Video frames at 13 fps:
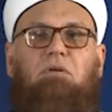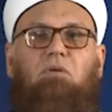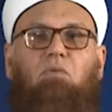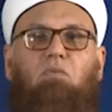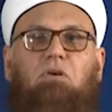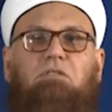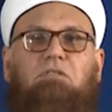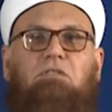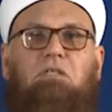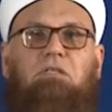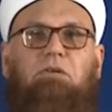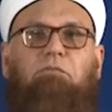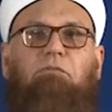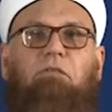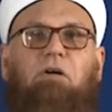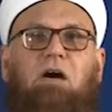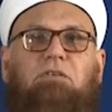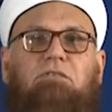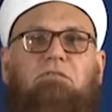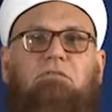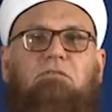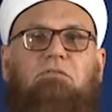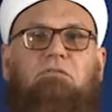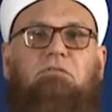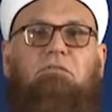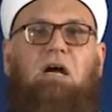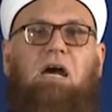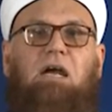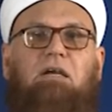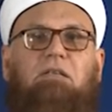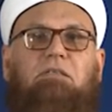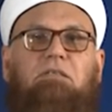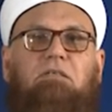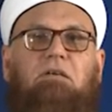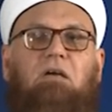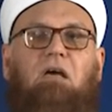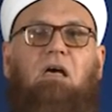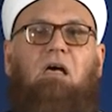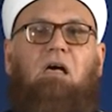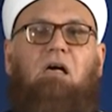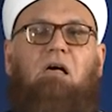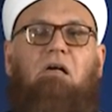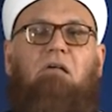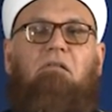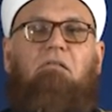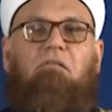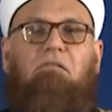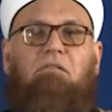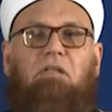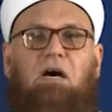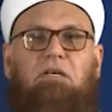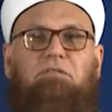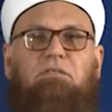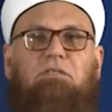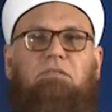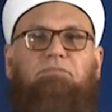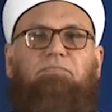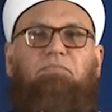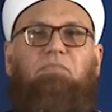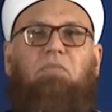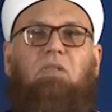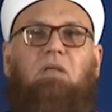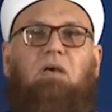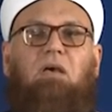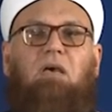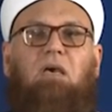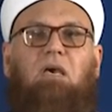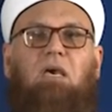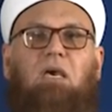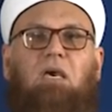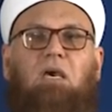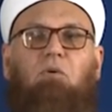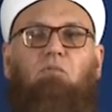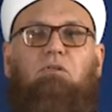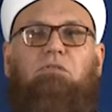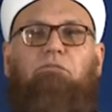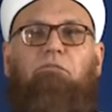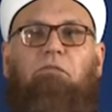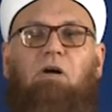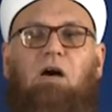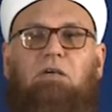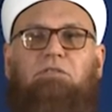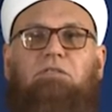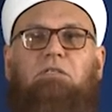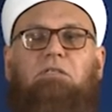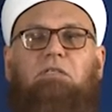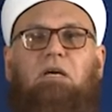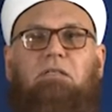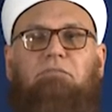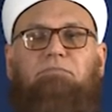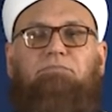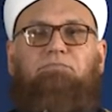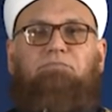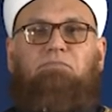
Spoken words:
was such a fast ride that it was faster than